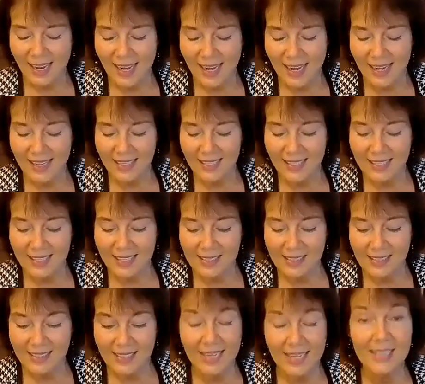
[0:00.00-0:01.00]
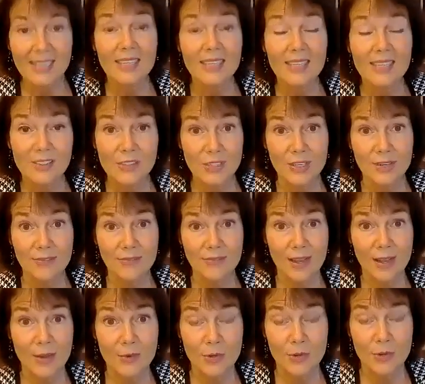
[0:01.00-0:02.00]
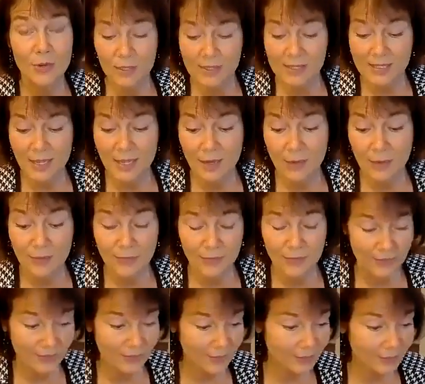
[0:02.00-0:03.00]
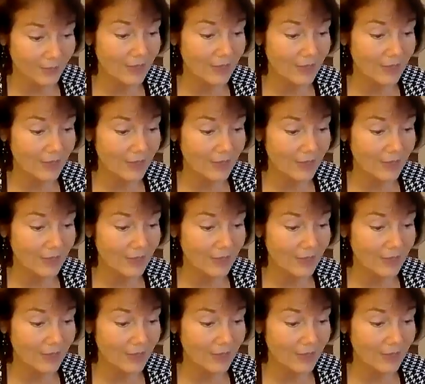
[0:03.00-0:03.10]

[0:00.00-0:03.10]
And instead, she found herself